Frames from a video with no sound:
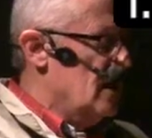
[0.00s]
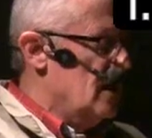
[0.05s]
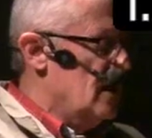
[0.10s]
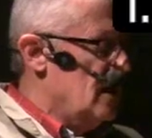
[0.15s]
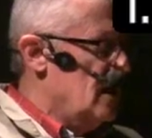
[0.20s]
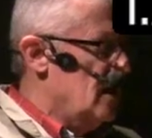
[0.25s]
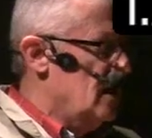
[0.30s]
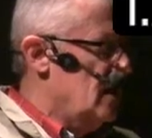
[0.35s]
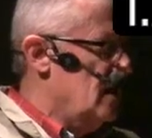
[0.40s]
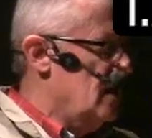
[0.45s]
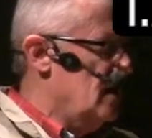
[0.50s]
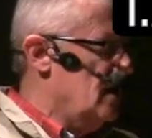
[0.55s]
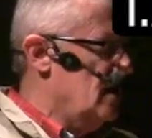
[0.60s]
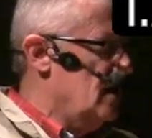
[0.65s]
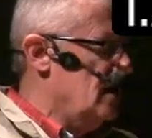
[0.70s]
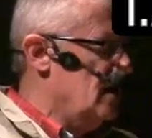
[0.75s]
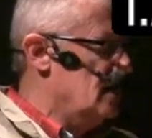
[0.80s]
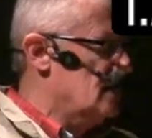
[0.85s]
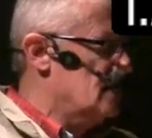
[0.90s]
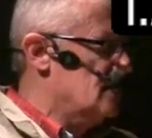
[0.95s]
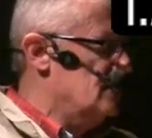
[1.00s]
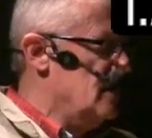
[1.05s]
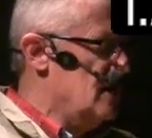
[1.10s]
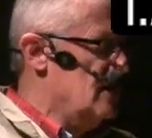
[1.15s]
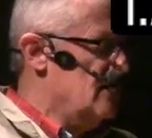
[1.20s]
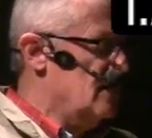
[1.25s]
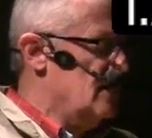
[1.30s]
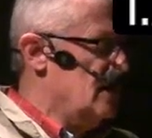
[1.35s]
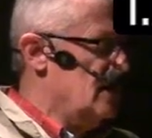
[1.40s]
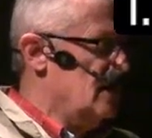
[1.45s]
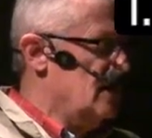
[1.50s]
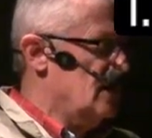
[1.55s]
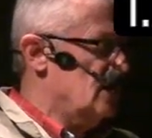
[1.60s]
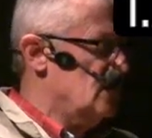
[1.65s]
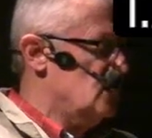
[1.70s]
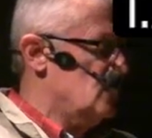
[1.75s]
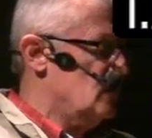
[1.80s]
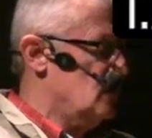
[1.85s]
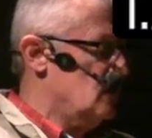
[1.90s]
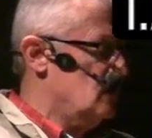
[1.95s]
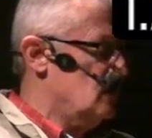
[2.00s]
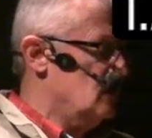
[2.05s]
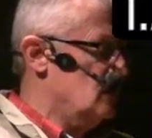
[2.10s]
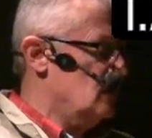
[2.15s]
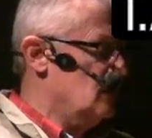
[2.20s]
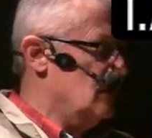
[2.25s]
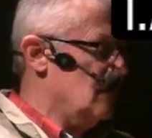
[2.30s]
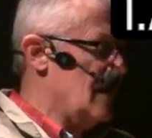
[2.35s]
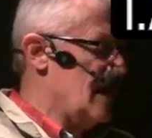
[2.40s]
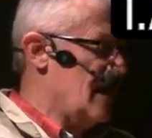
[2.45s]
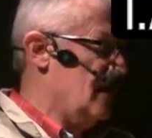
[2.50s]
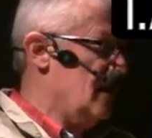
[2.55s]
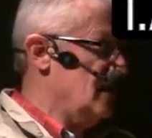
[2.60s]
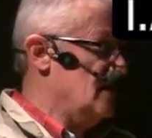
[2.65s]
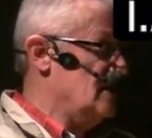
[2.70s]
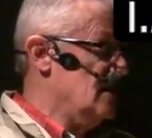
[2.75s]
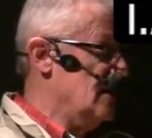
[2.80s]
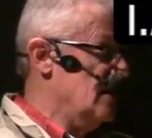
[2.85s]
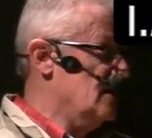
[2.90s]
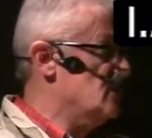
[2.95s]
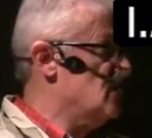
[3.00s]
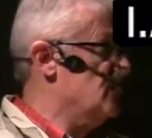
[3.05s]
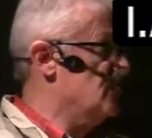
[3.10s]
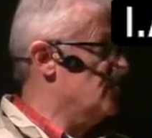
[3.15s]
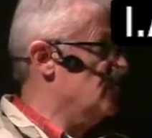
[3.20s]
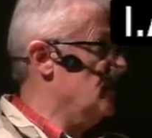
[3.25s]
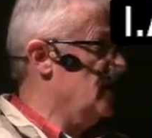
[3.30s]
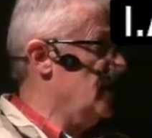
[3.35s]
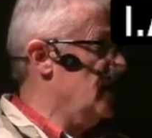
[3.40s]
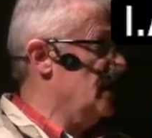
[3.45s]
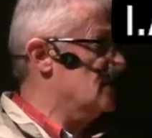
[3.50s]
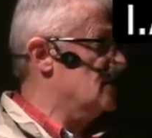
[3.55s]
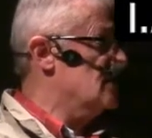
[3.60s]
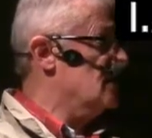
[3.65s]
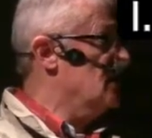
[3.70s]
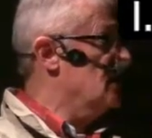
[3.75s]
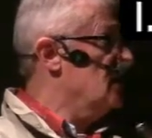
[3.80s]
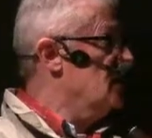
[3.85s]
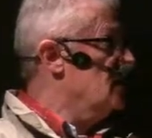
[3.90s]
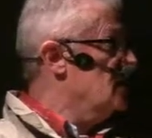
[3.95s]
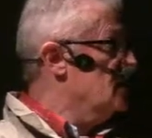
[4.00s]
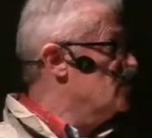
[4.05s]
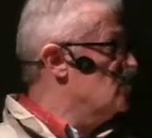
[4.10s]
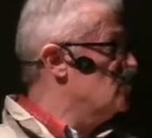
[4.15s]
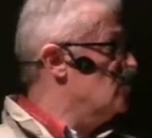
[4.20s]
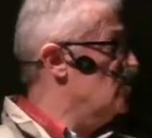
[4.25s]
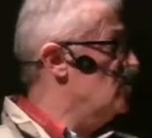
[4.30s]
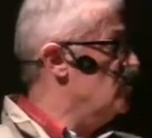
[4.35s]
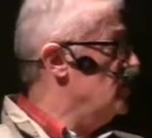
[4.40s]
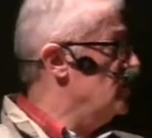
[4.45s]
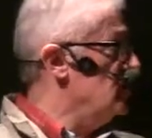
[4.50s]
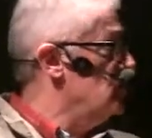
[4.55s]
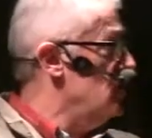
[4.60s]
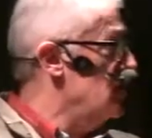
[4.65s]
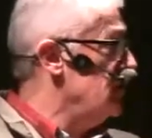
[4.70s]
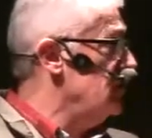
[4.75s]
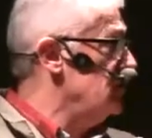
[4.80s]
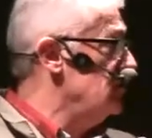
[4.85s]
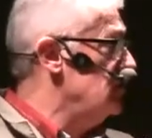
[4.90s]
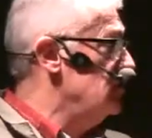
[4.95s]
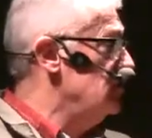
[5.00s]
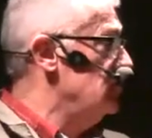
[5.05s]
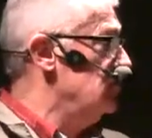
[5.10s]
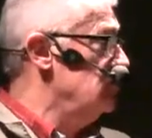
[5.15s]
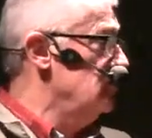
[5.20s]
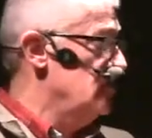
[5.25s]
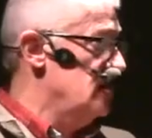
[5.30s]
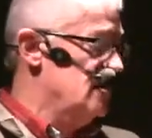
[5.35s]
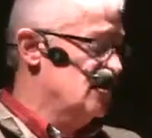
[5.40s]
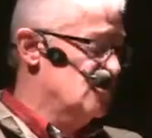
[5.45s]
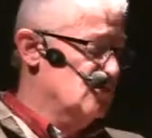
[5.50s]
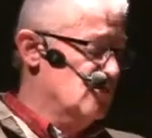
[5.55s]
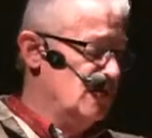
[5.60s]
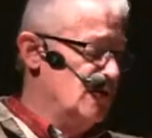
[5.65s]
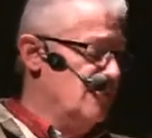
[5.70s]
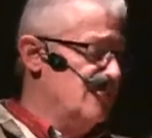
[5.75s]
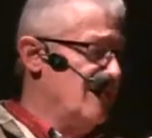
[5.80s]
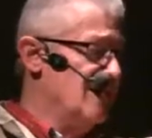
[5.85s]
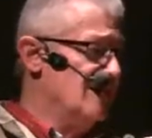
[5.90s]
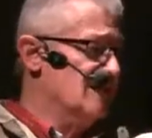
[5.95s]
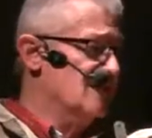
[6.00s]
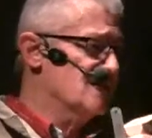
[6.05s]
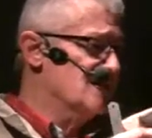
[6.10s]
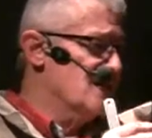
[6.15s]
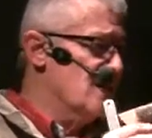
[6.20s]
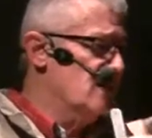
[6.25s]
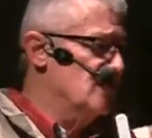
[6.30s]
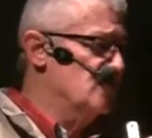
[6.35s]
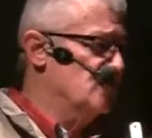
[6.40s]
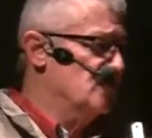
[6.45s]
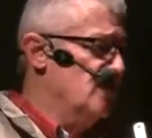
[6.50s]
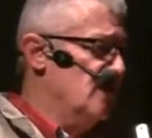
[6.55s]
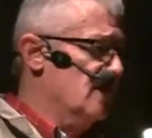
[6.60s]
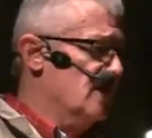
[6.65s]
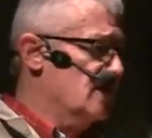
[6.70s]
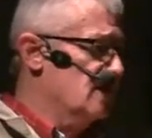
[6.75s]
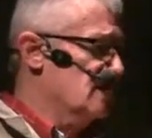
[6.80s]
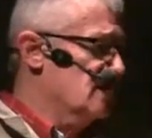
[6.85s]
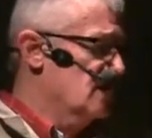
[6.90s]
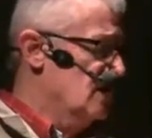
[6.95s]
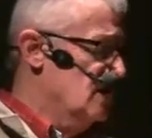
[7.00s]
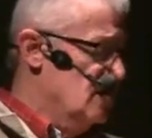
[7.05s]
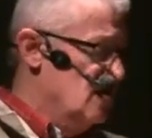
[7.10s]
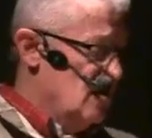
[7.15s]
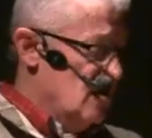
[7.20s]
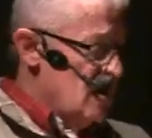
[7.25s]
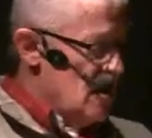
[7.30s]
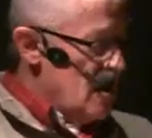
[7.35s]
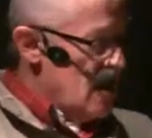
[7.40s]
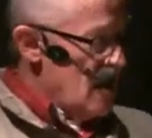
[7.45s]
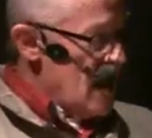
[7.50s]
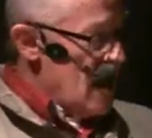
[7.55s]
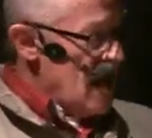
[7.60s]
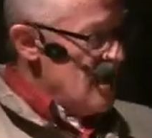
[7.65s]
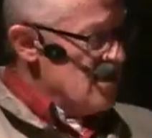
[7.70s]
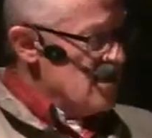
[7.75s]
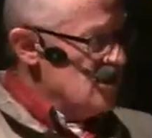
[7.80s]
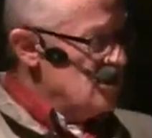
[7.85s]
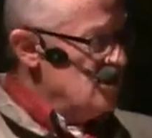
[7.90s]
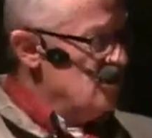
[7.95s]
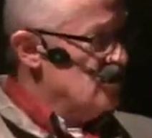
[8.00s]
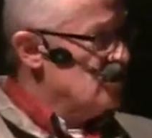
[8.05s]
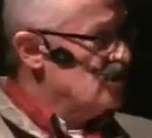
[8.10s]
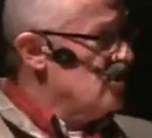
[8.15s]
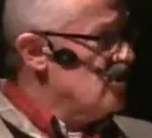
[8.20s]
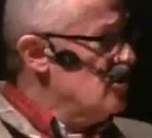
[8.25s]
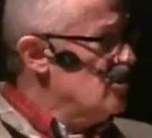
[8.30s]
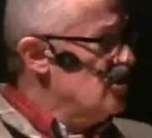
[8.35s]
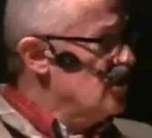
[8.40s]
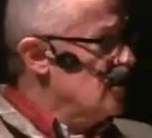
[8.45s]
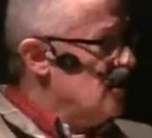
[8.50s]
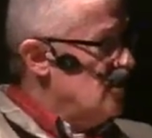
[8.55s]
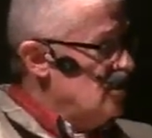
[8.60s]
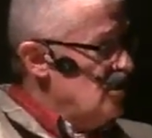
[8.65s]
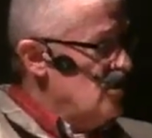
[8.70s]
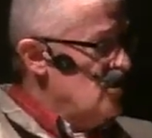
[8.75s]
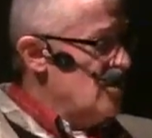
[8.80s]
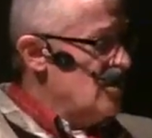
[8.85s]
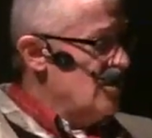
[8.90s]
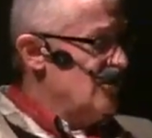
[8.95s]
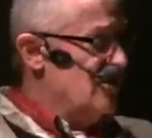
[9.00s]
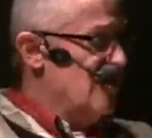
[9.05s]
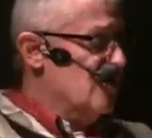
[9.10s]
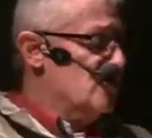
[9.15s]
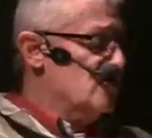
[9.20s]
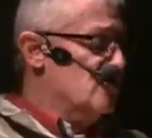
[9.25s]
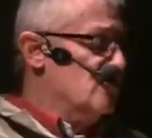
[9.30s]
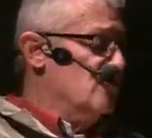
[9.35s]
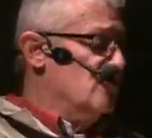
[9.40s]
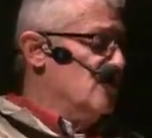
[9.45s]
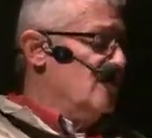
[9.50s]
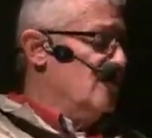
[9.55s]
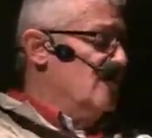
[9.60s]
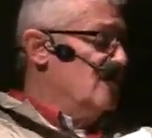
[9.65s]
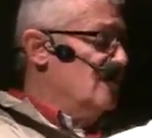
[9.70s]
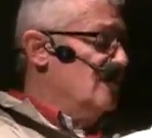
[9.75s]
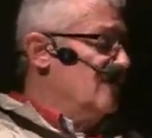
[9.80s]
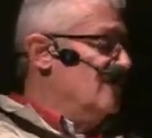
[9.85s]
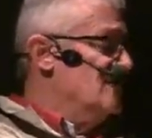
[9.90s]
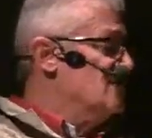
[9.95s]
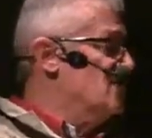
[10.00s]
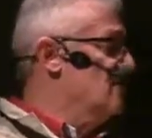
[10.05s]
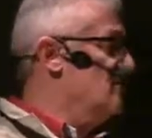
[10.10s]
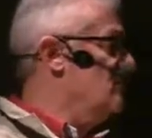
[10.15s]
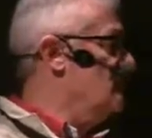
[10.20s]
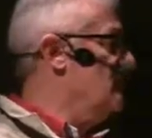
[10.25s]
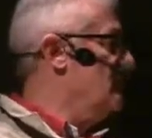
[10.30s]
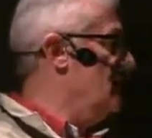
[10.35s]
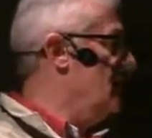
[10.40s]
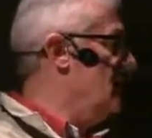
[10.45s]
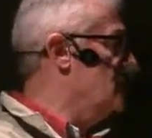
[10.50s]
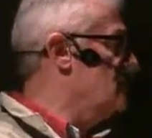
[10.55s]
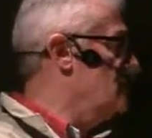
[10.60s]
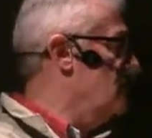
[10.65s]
Eh, it's maybe an inch and, yeah, it's an inch and three eighths. So what you want to do is when you make the salt shaker, as you're turning it, you want to make sure that you're an inch and three eighths.